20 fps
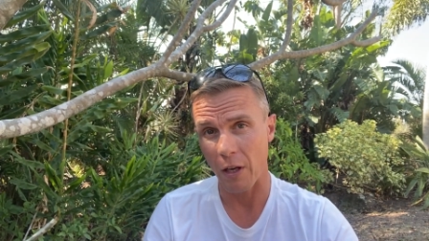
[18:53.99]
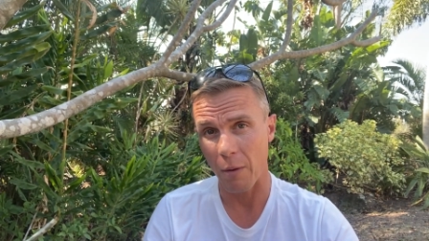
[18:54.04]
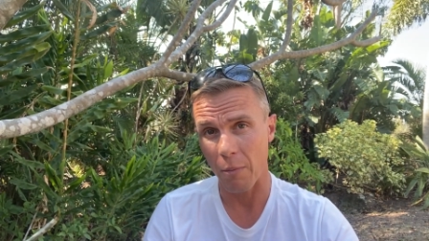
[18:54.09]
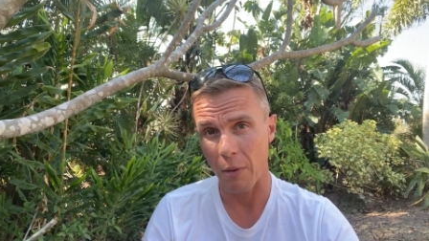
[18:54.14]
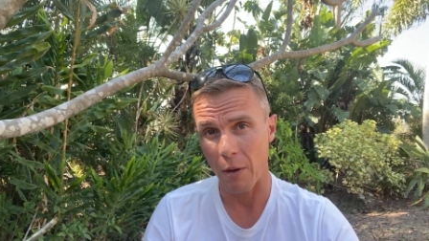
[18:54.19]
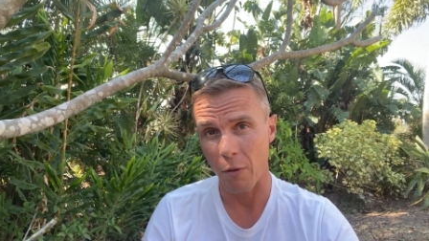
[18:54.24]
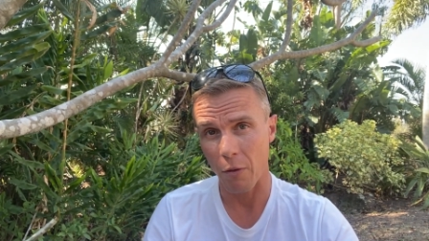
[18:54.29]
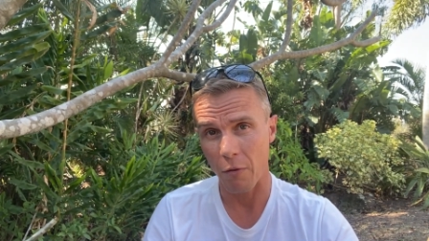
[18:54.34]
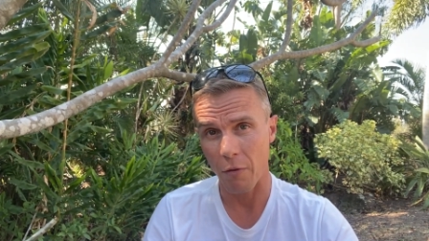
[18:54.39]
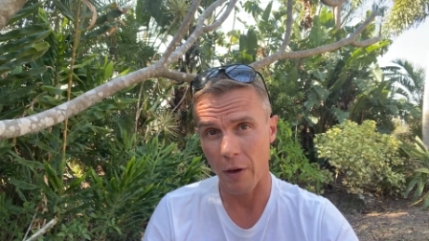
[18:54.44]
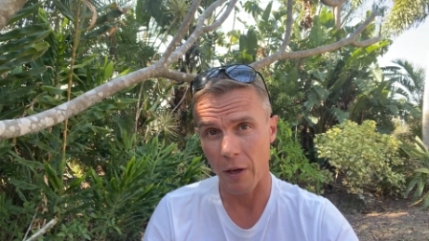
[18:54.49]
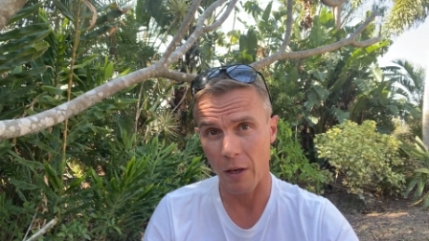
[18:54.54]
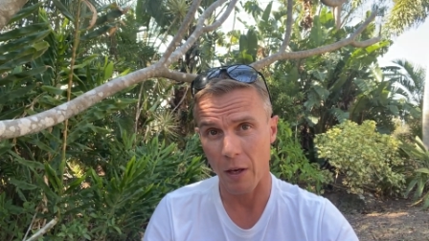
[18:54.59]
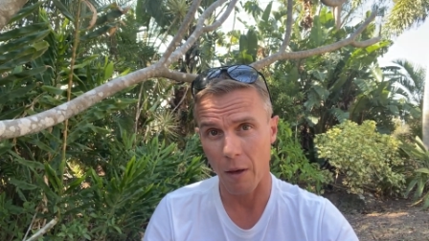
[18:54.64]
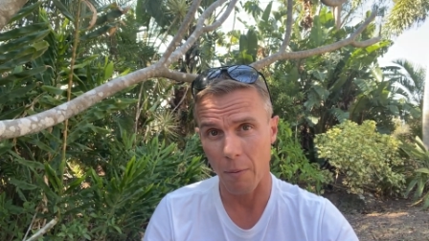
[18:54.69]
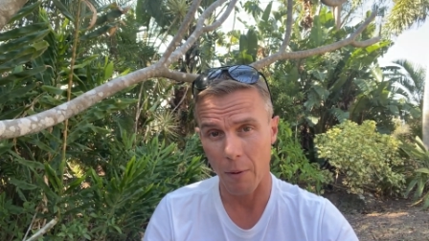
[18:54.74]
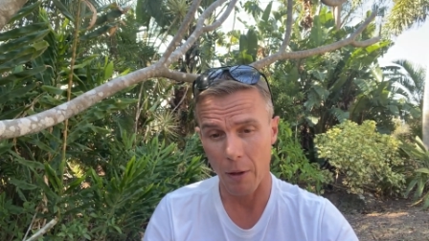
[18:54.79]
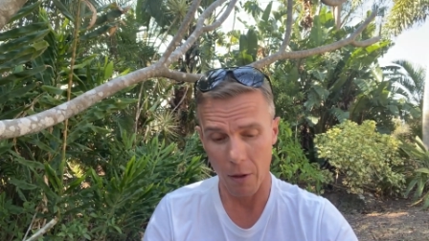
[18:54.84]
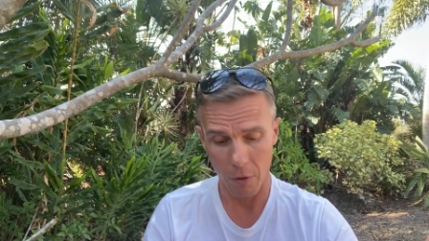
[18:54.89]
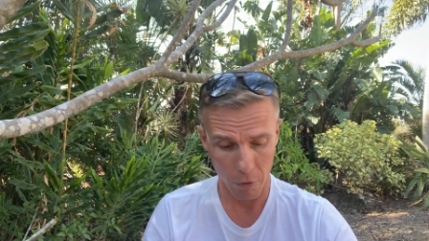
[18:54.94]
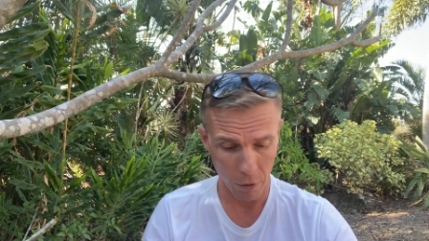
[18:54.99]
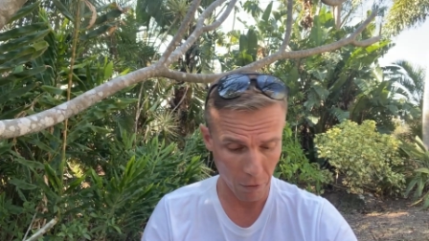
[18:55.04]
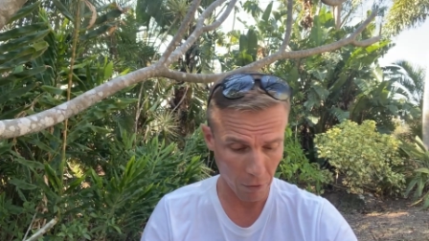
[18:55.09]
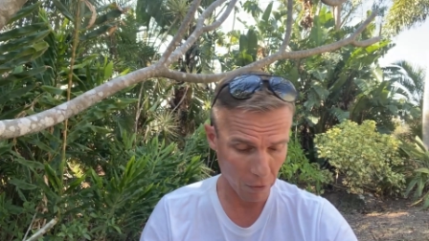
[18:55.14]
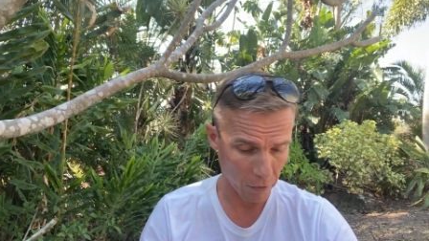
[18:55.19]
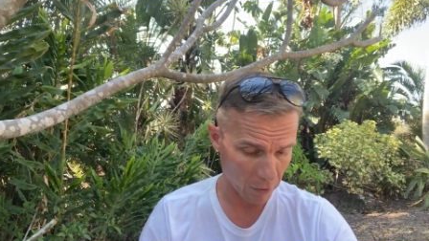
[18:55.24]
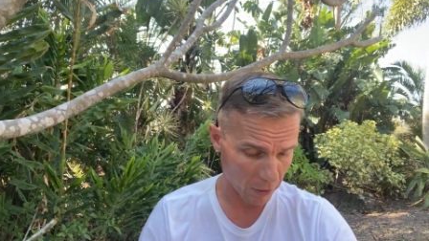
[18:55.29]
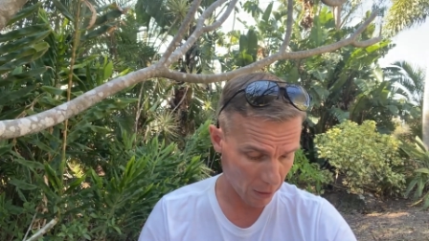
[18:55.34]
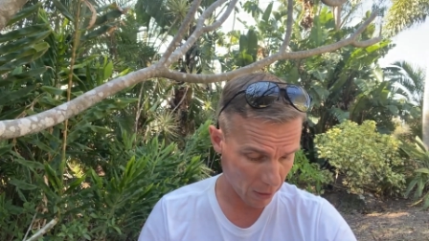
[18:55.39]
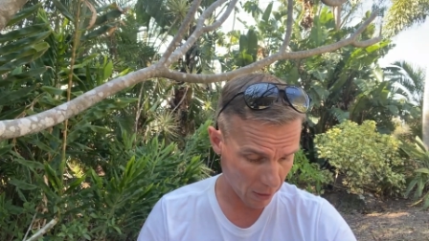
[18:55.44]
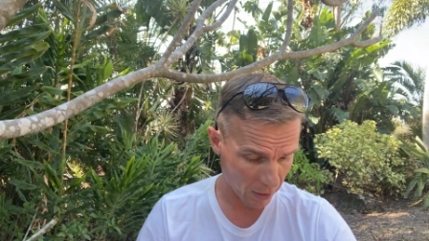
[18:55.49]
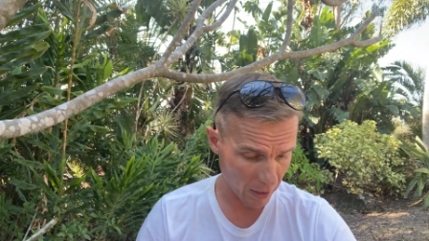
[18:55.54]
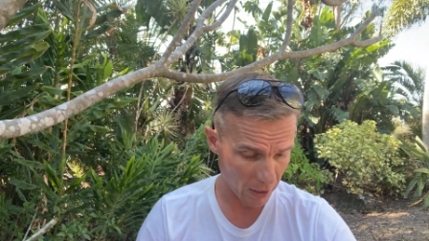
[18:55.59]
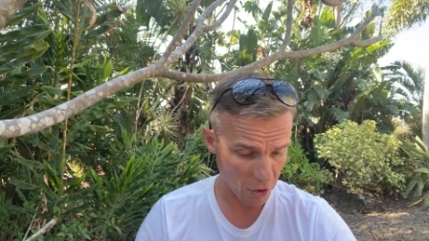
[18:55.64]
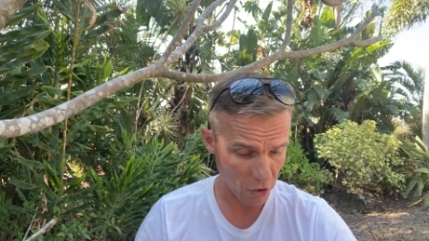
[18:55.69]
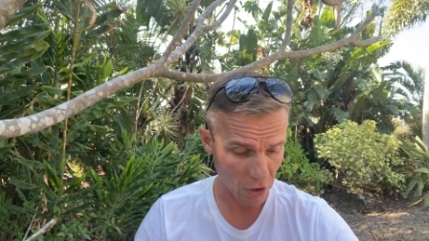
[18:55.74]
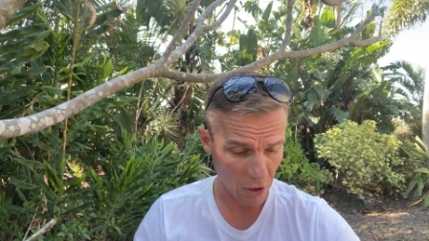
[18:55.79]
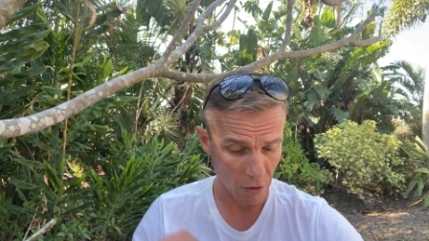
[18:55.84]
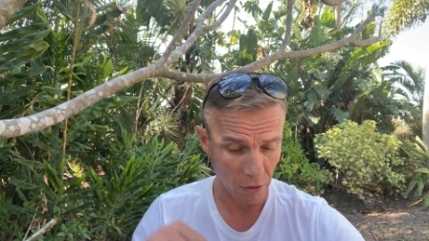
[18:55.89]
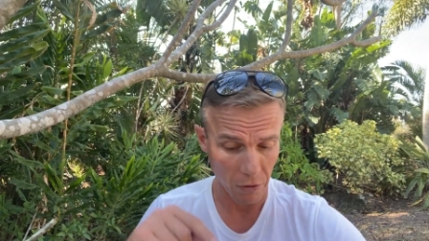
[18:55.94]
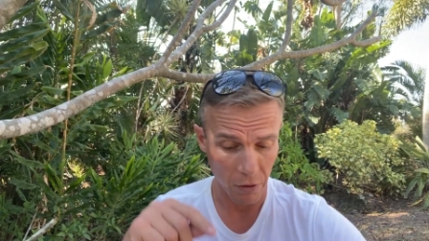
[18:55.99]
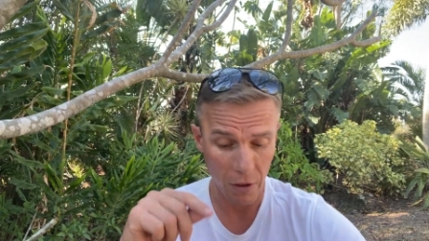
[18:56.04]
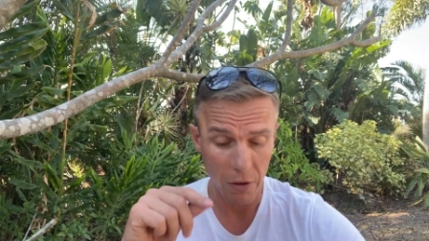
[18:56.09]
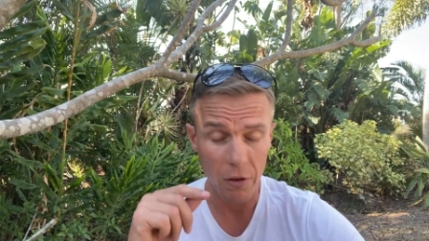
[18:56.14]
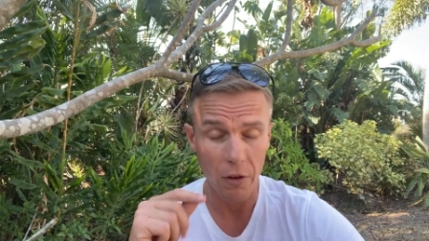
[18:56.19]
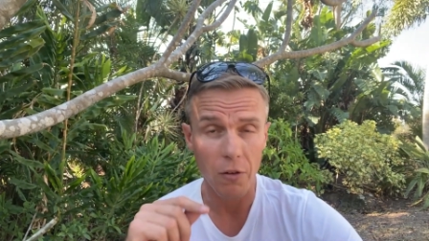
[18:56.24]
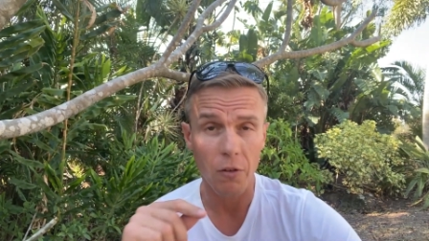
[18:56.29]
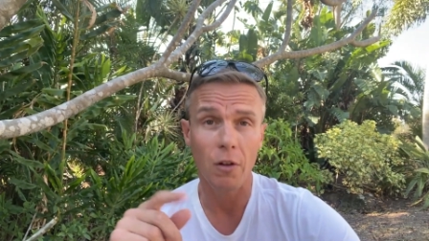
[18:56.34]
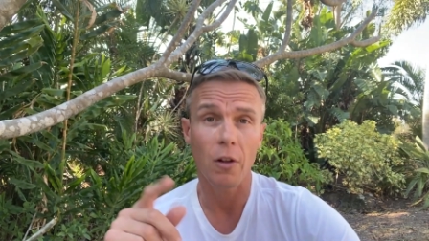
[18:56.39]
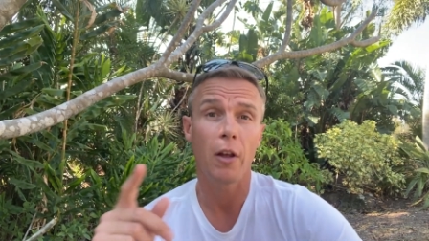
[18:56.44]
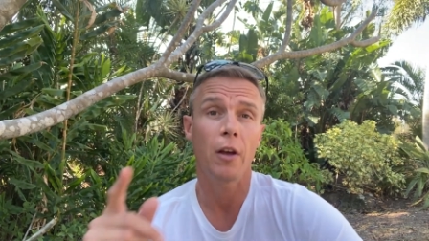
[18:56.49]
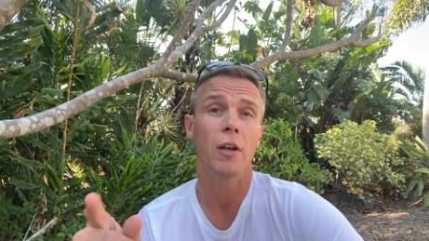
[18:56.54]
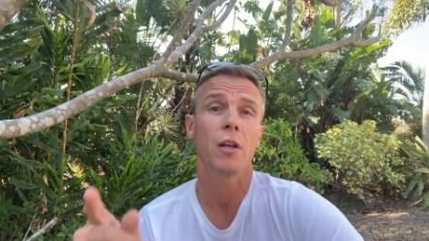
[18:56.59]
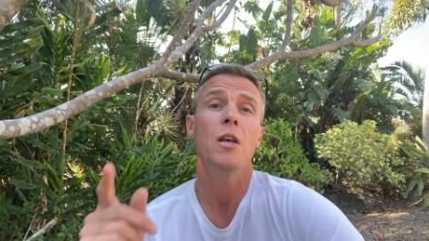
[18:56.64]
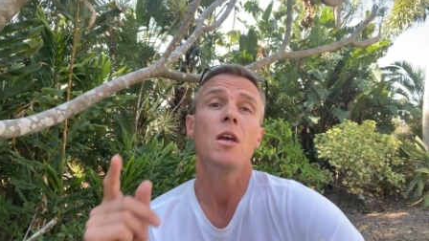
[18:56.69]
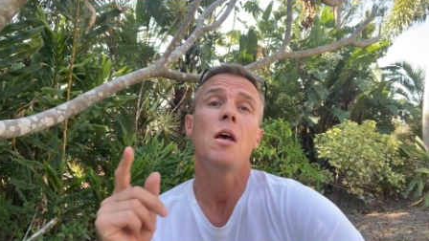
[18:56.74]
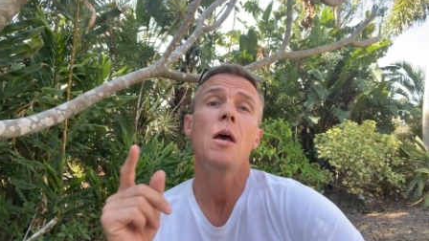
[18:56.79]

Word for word: up there with fake email addresses, again, I can't check because the internet's not loading,